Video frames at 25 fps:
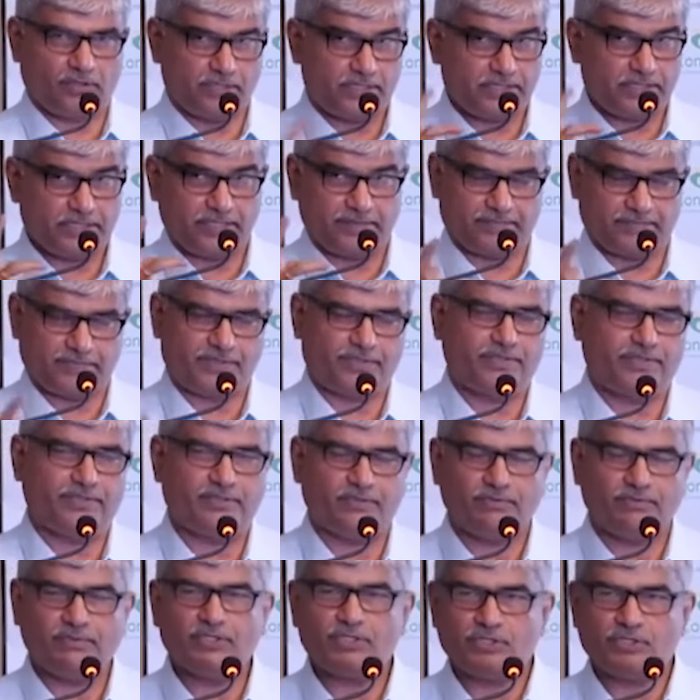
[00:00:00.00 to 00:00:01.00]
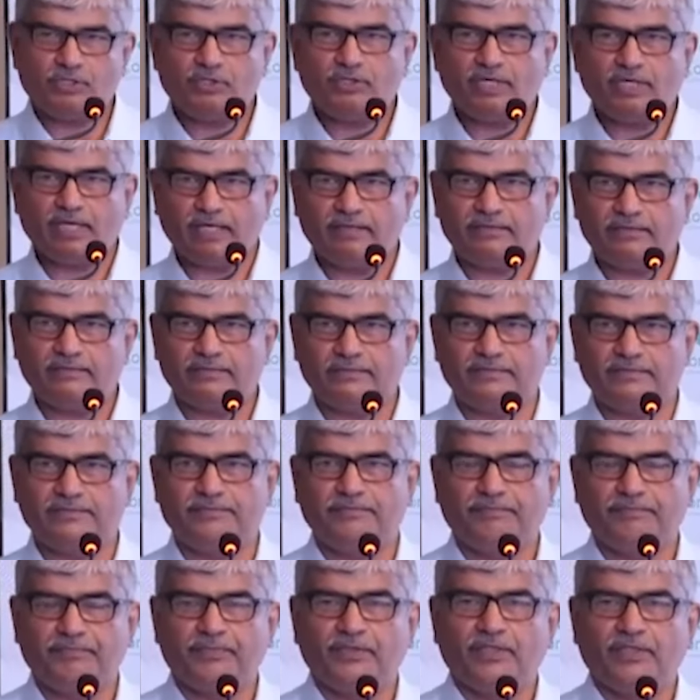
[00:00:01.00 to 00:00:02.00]
concept which you have,
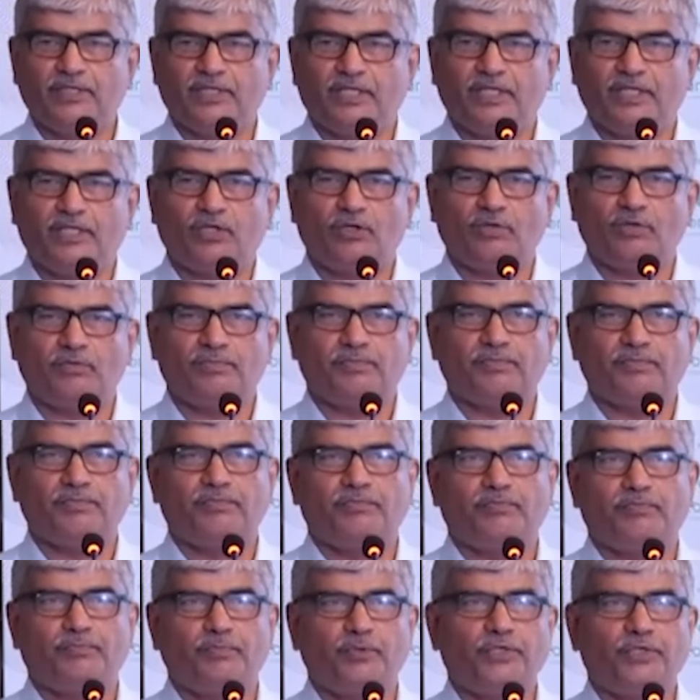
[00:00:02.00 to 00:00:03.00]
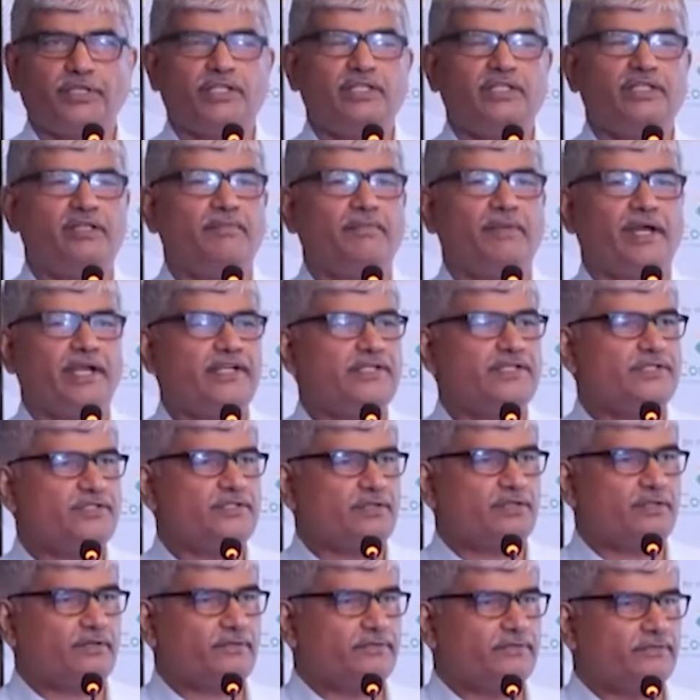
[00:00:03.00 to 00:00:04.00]
you know, put in the
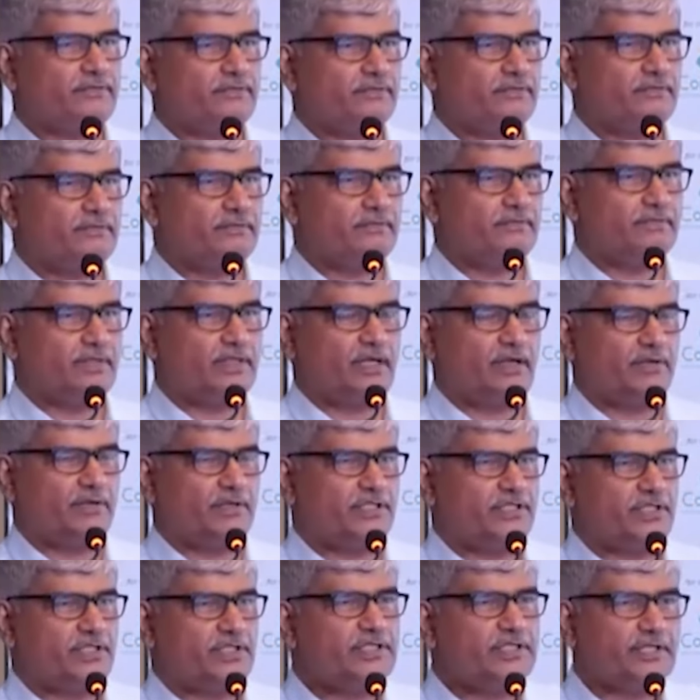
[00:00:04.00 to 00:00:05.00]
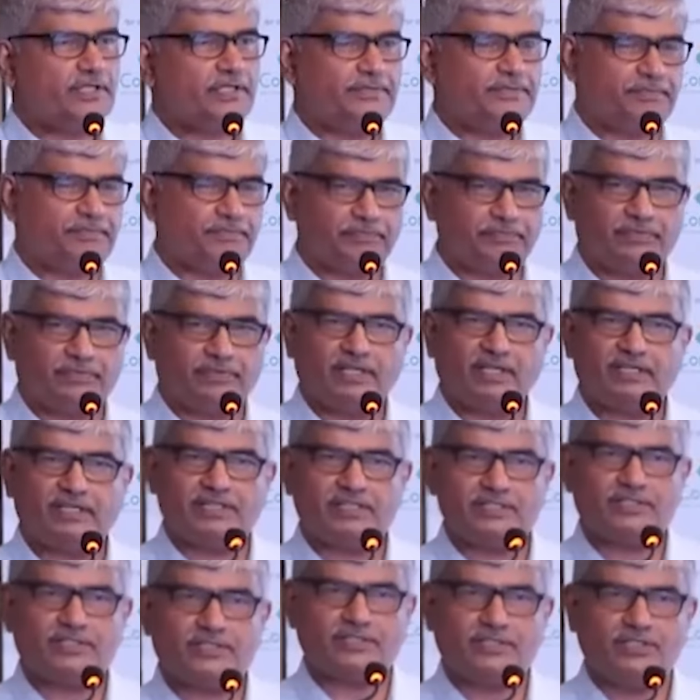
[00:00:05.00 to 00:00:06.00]
minds of our children,
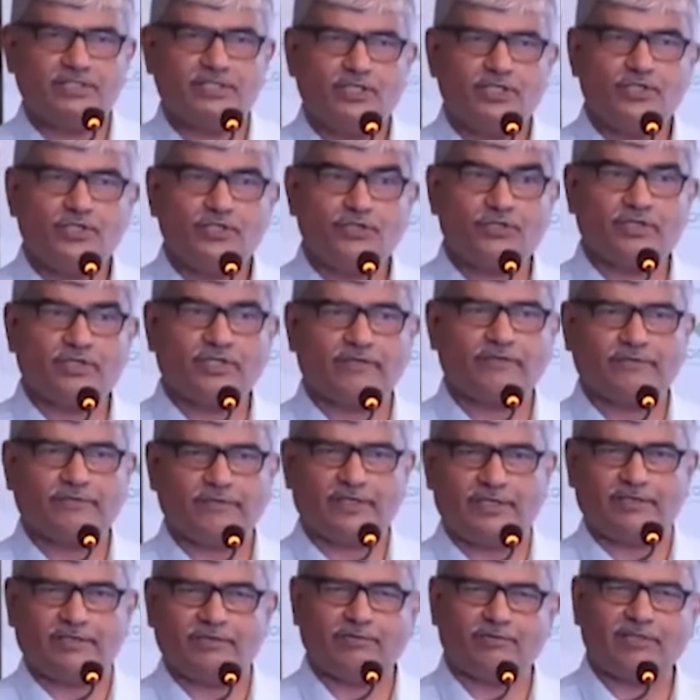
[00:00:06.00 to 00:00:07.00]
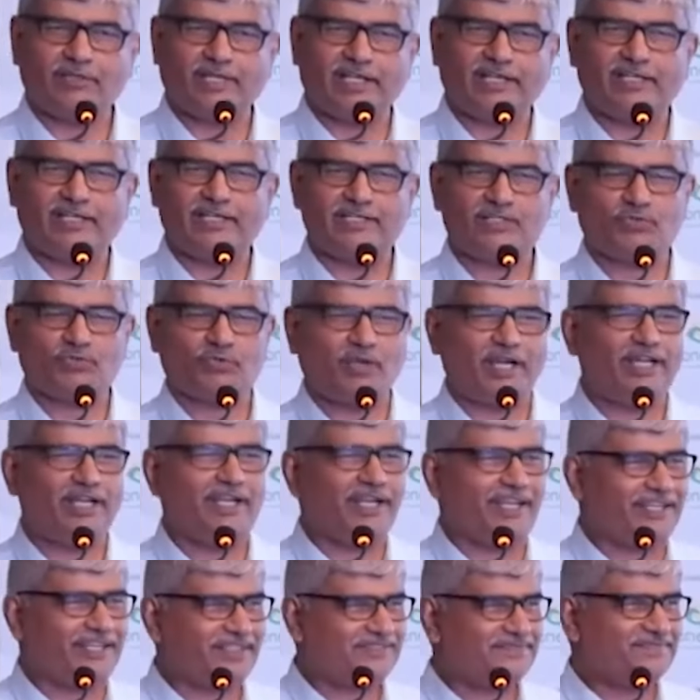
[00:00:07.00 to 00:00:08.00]
that is sugar free, at least
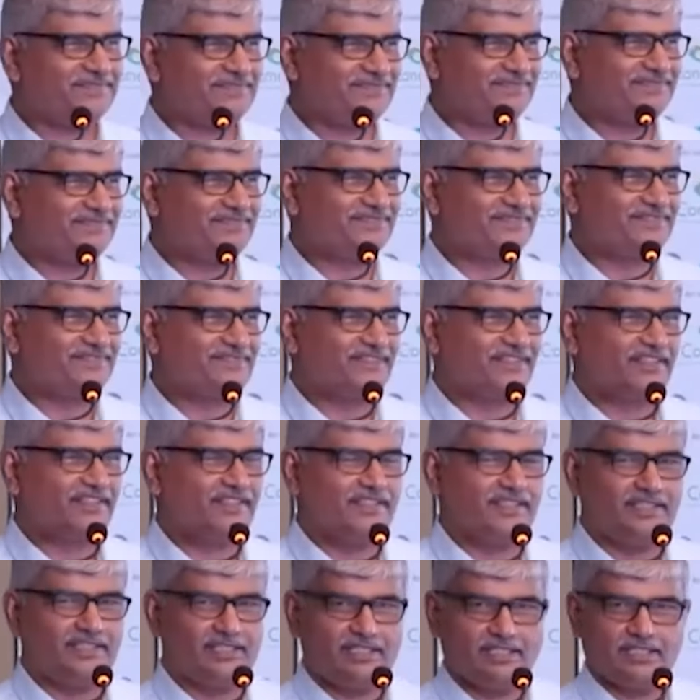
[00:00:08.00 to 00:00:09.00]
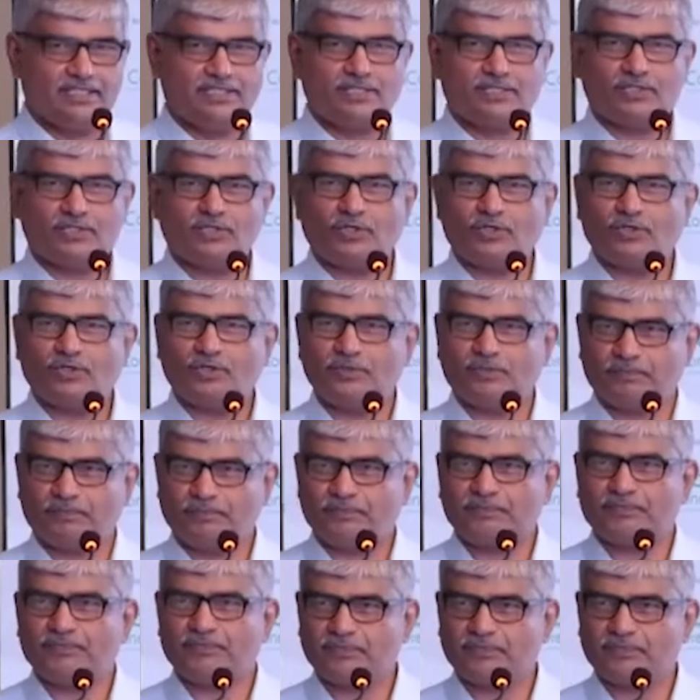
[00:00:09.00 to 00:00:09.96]
one day. So